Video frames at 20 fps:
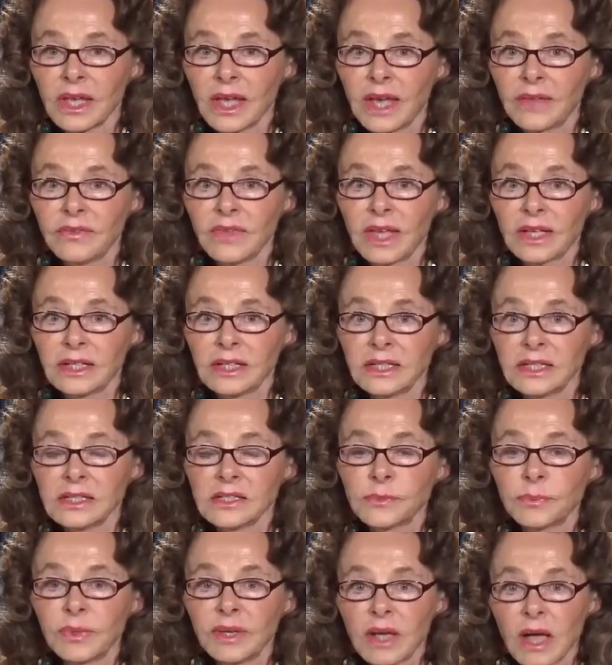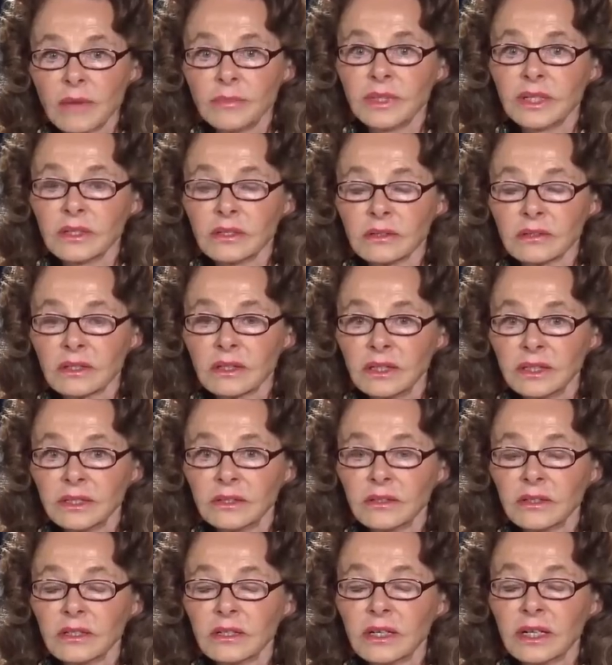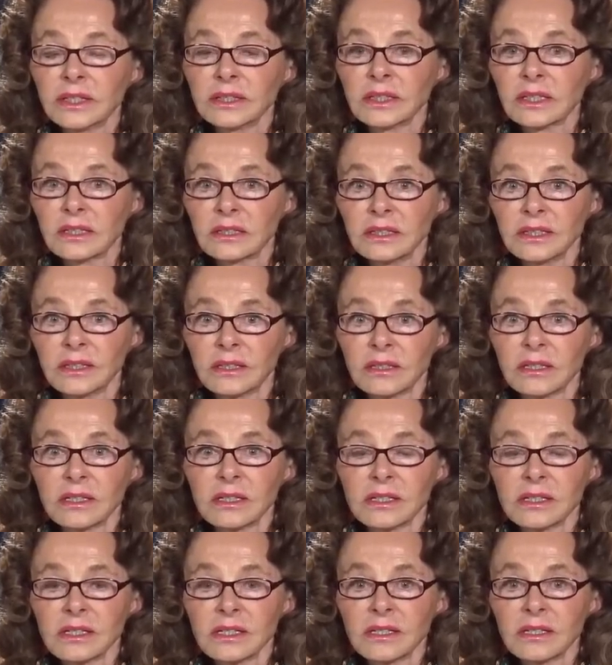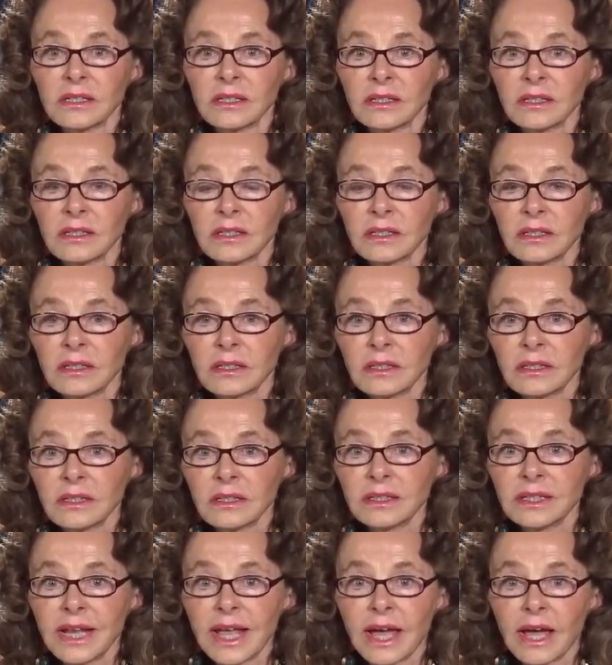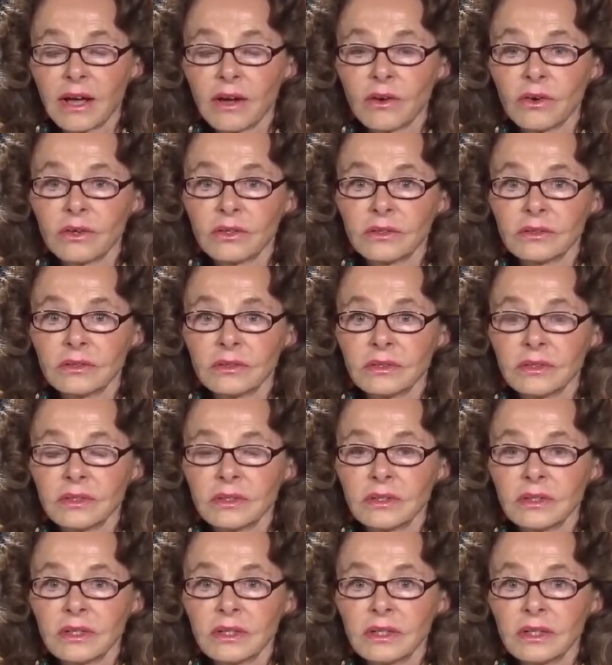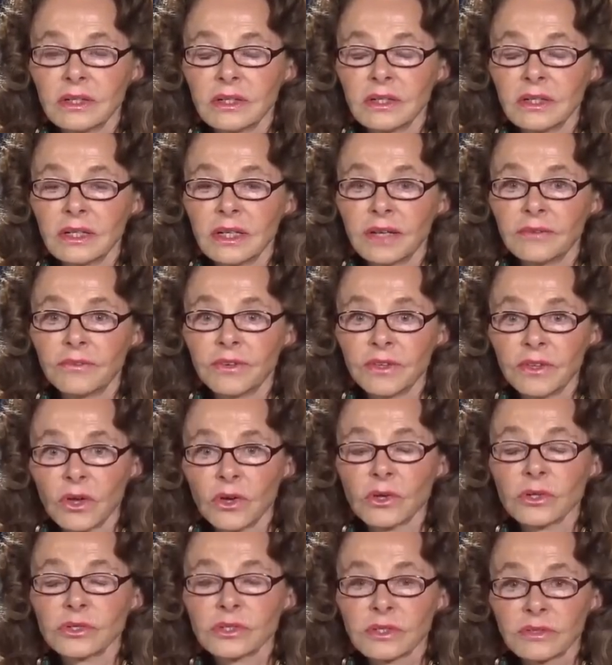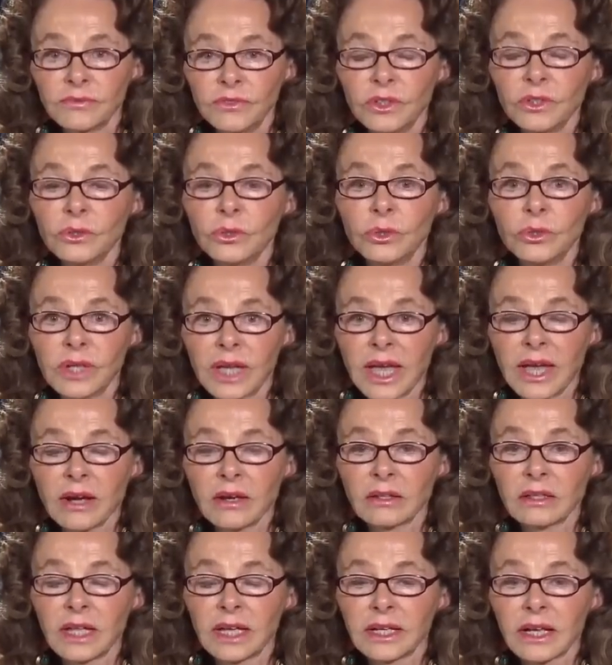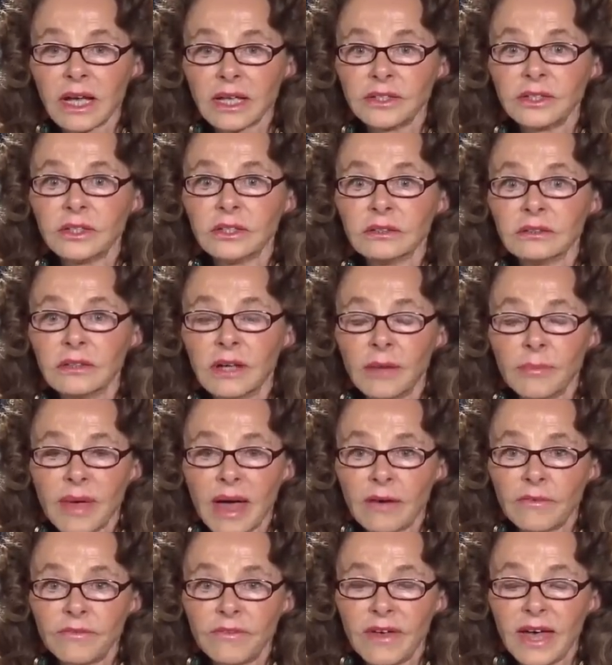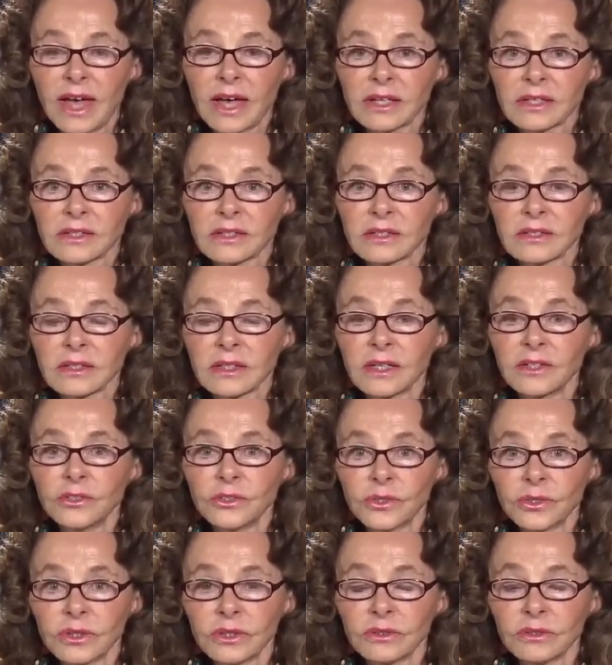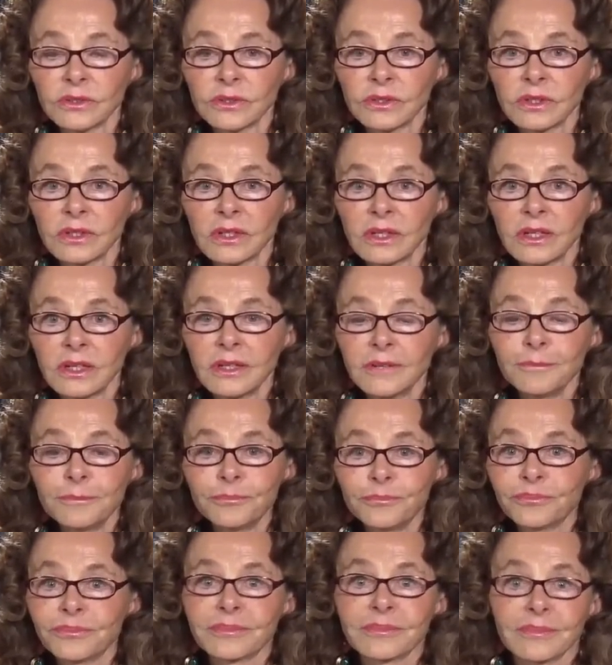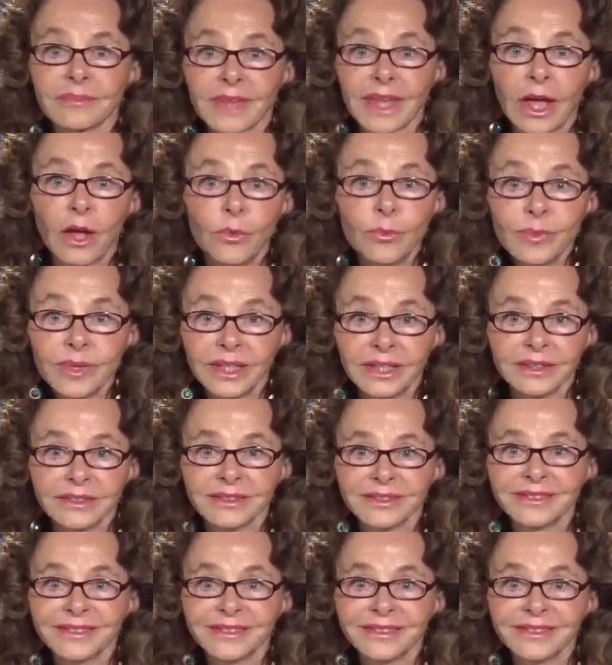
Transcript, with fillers: and that it is becoming clearer and clearer now. And for those of you who care, like I do, about facts and truth, help me